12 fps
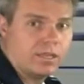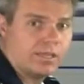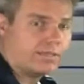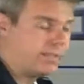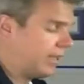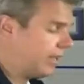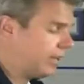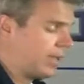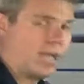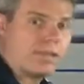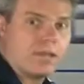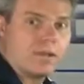Again,
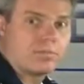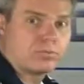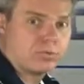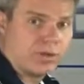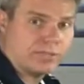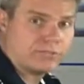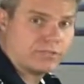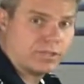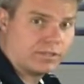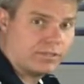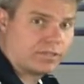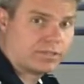I press
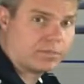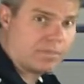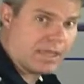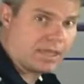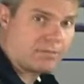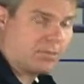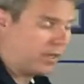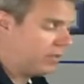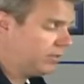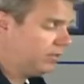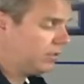the command button.